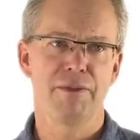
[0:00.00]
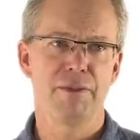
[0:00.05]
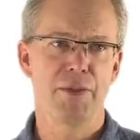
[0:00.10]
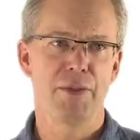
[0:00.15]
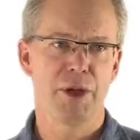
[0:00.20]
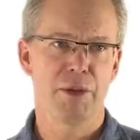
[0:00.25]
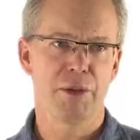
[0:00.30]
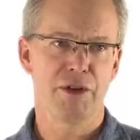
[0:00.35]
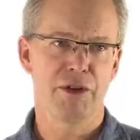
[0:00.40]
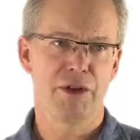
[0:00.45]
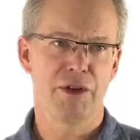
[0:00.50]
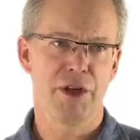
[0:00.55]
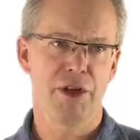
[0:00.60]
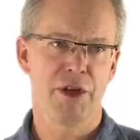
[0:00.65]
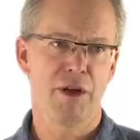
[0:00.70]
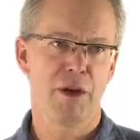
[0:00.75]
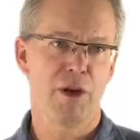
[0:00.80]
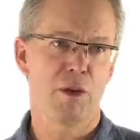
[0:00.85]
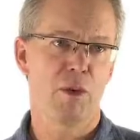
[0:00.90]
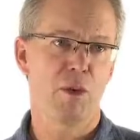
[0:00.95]
There was
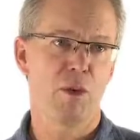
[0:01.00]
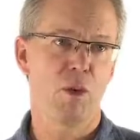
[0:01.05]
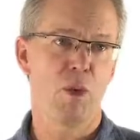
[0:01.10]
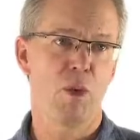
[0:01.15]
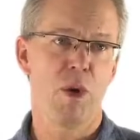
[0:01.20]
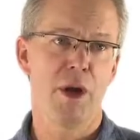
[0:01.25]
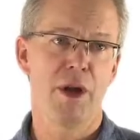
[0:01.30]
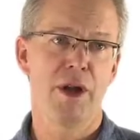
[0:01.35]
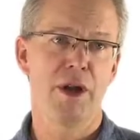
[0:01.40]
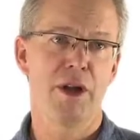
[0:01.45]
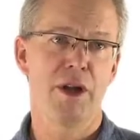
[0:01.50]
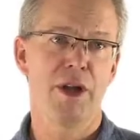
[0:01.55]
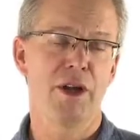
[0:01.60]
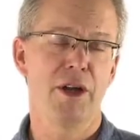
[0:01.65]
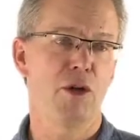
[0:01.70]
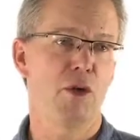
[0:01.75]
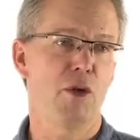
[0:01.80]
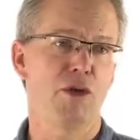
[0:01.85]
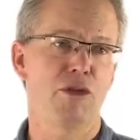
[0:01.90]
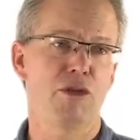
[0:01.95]
the one
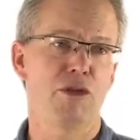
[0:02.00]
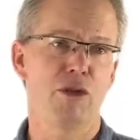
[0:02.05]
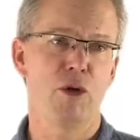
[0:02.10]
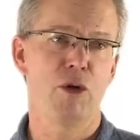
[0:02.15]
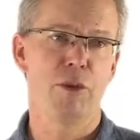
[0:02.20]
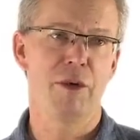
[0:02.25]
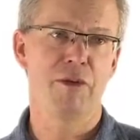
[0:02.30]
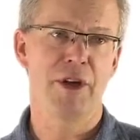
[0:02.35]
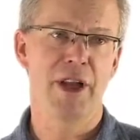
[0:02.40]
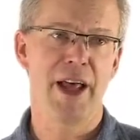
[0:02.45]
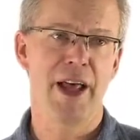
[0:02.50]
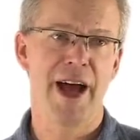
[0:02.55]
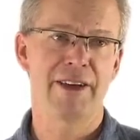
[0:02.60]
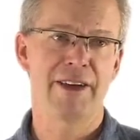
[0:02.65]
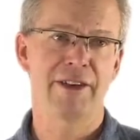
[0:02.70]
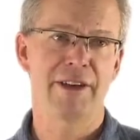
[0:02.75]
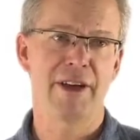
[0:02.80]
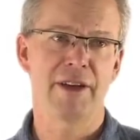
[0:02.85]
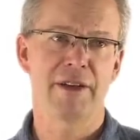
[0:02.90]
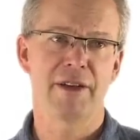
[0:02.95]
in North Slope of
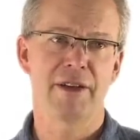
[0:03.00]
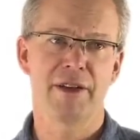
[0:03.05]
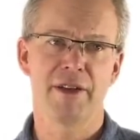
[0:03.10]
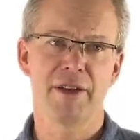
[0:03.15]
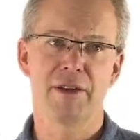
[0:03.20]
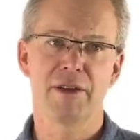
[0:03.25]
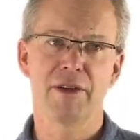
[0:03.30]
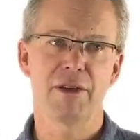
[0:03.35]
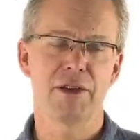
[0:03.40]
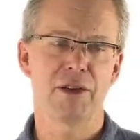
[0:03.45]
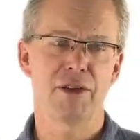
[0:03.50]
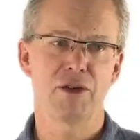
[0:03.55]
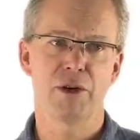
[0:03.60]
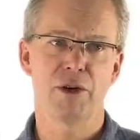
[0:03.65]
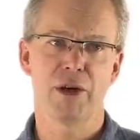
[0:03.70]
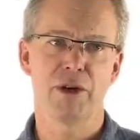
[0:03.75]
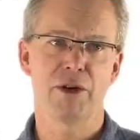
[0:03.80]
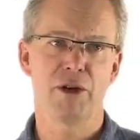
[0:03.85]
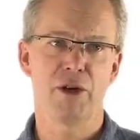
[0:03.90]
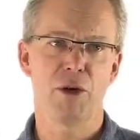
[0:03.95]
Alaska that
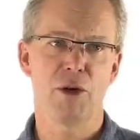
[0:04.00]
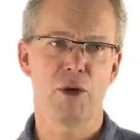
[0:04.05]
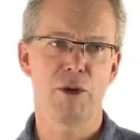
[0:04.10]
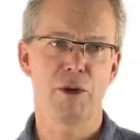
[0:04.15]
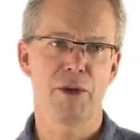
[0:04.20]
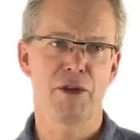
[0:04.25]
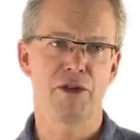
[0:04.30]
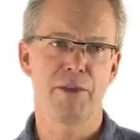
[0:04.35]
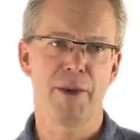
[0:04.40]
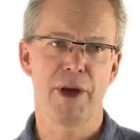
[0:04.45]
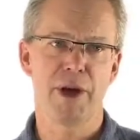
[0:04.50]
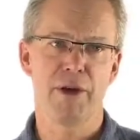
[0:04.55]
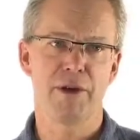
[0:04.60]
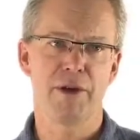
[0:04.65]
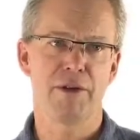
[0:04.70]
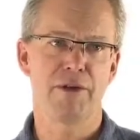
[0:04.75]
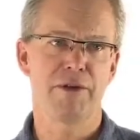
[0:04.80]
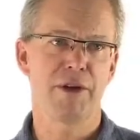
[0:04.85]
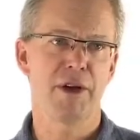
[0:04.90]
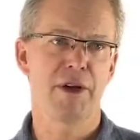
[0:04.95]
triggered an enormous amount
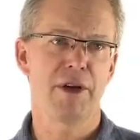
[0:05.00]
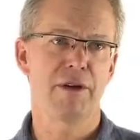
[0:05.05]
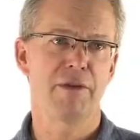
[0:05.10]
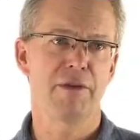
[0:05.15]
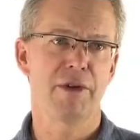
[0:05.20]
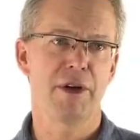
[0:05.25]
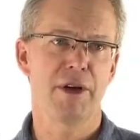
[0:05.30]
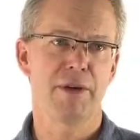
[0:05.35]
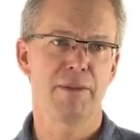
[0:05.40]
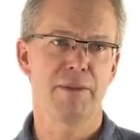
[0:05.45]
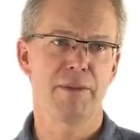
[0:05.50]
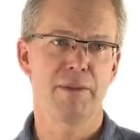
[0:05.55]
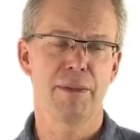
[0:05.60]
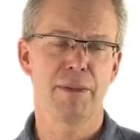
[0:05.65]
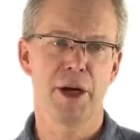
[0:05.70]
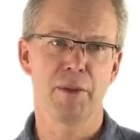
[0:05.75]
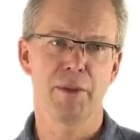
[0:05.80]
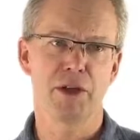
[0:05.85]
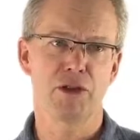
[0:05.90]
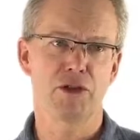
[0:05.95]
of
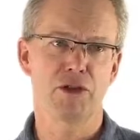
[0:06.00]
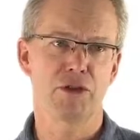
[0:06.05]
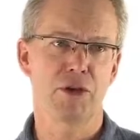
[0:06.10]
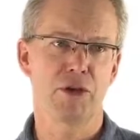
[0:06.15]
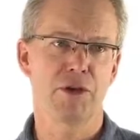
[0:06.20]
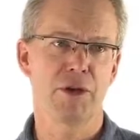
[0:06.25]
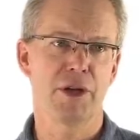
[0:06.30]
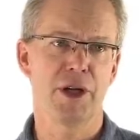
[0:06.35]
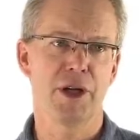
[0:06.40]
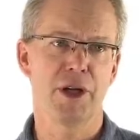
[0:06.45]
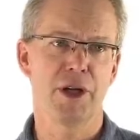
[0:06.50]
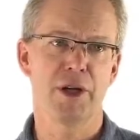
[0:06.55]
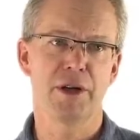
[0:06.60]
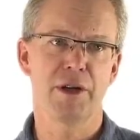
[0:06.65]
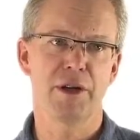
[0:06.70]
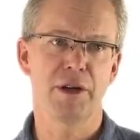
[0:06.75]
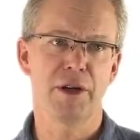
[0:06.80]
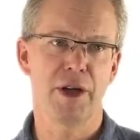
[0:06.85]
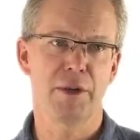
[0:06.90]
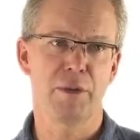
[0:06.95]
public scrutiny
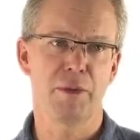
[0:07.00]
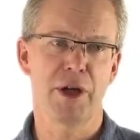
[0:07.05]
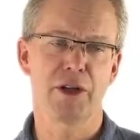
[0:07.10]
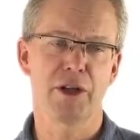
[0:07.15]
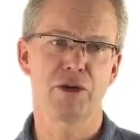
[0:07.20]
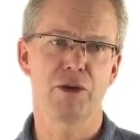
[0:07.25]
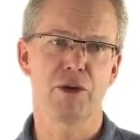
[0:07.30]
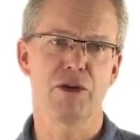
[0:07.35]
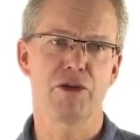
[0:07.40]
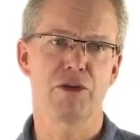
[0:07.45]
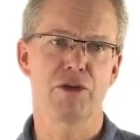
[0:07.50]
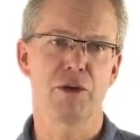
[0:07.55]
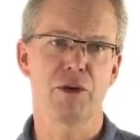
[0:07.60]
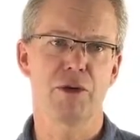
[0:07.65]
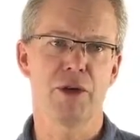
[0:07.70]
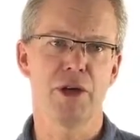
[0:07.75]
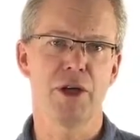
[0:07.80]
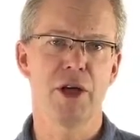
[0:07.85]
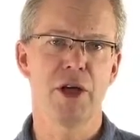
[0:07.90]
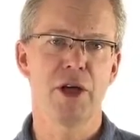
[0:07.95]
and regulatory
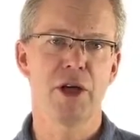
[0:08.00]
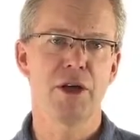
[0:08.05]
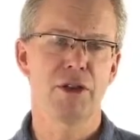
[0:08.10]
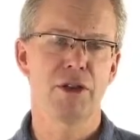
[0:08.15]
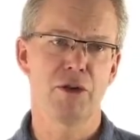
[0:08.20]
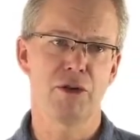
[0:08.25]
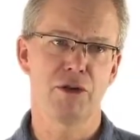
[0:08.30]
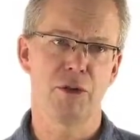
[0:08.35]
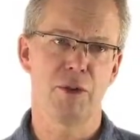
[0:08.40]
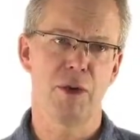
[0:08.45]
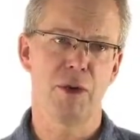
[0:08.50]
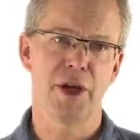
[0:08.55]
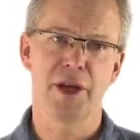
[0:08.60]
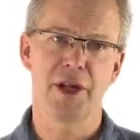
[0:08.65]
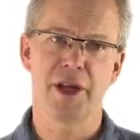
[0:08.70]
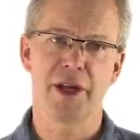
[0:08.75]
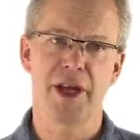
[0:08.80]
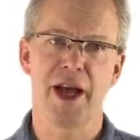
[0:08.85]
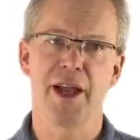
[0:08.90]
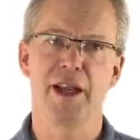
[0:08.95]
scrutiny. There's the one in
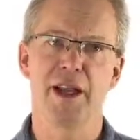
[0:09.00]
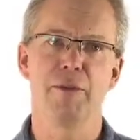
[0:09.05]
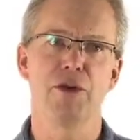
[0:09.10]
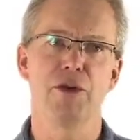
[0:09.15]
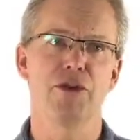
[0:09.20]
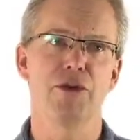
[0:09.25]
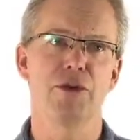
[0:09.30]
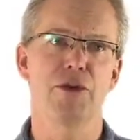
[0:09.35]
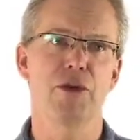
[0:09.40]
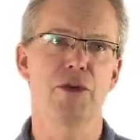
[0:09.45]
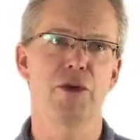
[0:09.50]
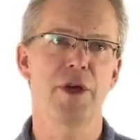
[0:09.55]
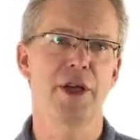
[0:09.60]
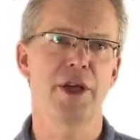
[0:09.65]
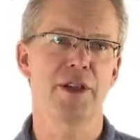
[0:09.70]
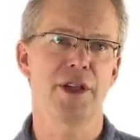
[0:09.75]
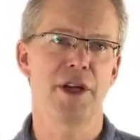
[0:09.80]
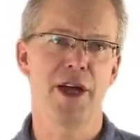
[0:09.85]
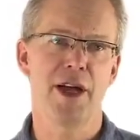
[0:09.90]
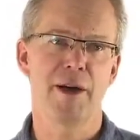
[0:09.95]
the Kalamazoo
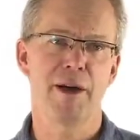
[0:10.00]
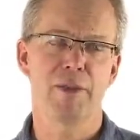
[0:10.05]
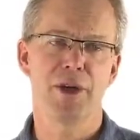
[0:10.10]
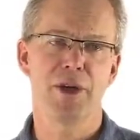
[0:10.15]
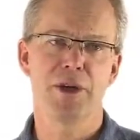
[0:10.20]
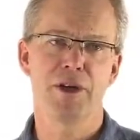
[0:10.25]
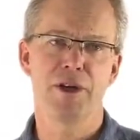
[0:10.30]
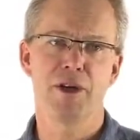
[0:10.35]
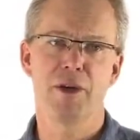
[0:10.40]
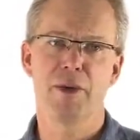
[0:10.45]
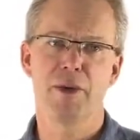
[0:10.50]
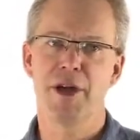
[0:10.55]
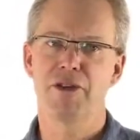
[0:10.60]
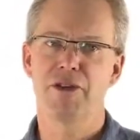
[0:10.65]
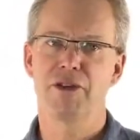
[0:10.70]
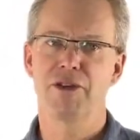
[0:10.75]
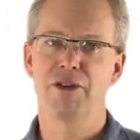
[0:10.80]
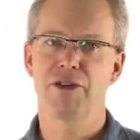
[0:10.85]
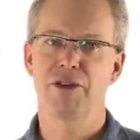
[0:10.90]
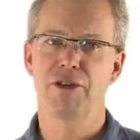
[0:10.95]
Creek that happened in the
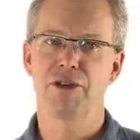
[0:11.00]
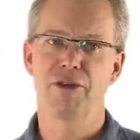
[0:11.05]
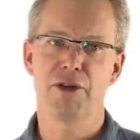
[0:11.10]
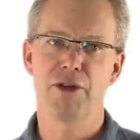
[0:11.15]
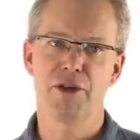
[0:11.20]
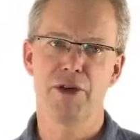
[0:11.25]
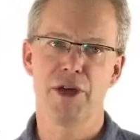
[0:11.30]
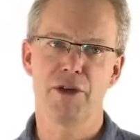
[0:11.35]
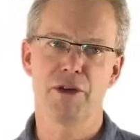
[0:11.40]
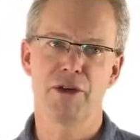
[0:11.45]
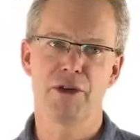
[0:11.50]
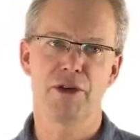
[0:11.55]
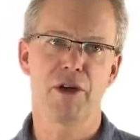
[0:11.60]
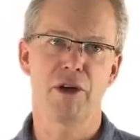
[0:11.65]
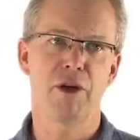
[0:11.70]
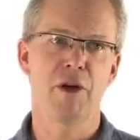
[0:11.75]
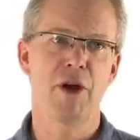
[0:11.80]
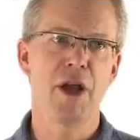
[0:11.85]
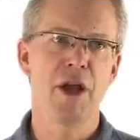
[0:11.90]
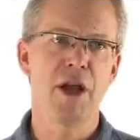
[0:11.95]
US just a few years
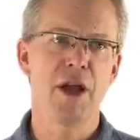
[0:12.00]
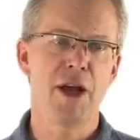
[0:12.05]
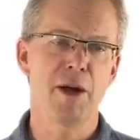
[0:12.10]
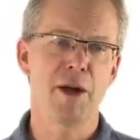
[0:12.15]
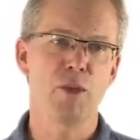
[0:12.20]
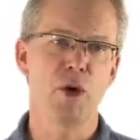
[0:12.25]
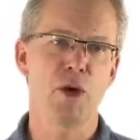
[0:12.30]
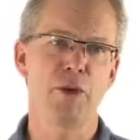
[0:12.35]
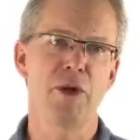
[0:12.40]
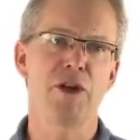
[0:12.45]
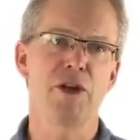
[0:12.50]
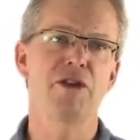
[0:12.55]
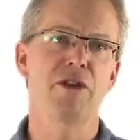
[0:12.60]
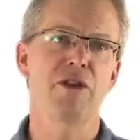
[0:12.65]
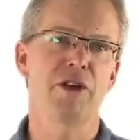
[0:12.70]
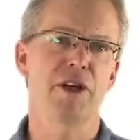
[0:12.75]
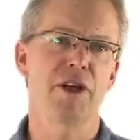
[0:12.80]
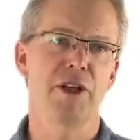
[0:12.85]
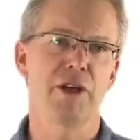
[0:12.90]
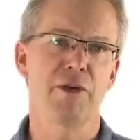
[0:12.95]
ago. And more
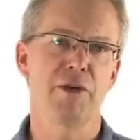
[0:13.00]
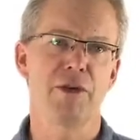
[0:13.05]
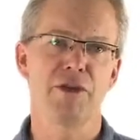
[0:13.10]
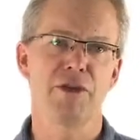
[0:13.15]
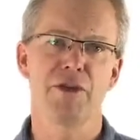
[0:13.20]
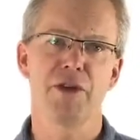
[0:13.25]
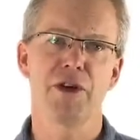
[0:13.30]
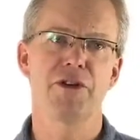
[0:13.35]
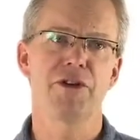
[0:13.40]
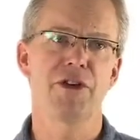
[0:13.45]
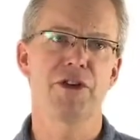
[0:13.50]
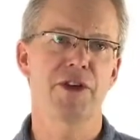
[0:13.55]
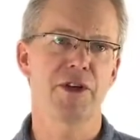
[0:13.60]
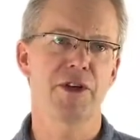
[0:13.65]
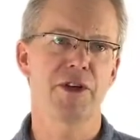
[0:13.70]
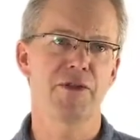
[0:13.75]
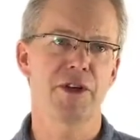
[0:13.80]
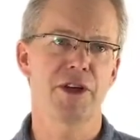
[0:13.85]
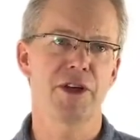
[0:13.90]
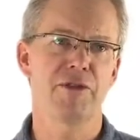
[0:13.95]
recently, there was a very
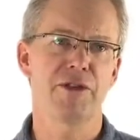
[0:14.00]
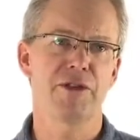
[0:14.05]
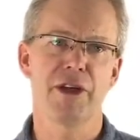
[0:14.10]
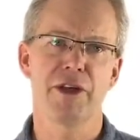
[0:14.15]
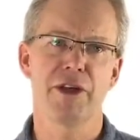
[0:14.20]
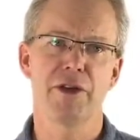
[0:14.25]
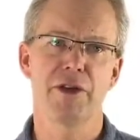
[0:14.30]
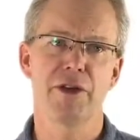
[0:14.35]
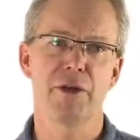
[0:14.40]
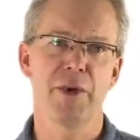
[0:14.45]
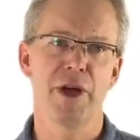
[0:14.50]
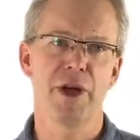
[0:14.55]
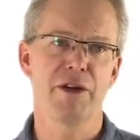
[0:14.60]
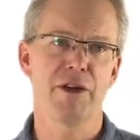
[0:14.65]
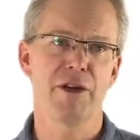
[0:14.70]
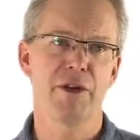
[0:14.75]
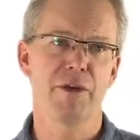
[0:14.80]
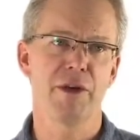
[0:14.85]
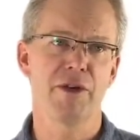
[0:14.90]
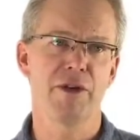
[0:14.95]
significant failure in the Red
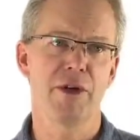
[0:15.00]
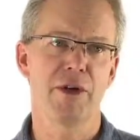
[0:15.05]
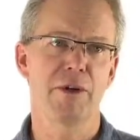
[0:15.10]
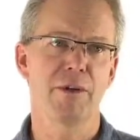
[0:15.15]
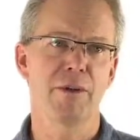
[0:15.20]
Deer River.